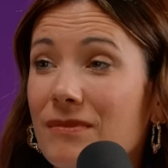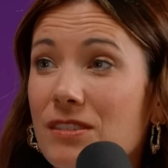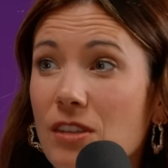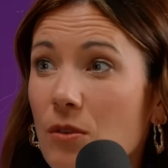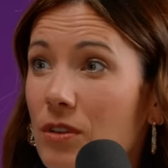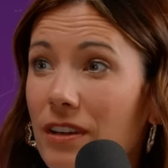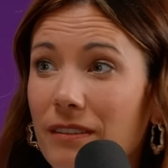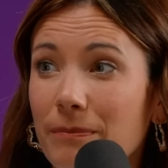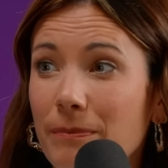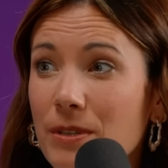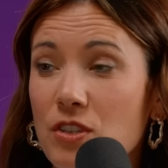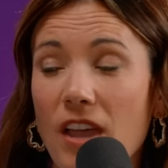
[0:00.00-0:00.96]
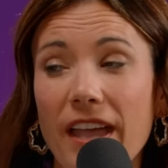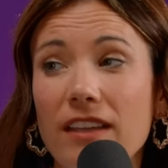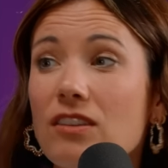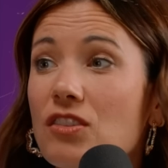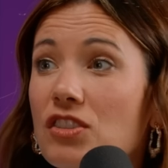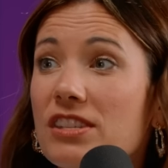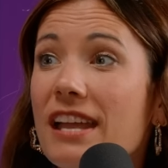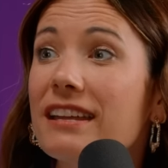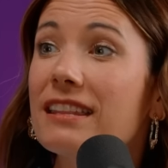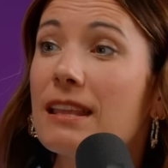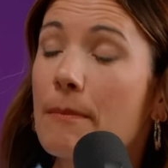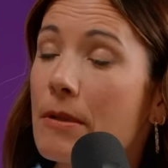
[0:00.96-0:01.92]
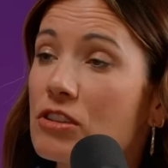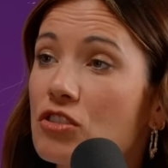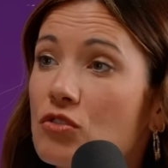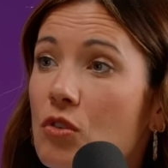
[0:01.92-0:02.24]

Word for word: So good. But you, hey, you stayed in that budget,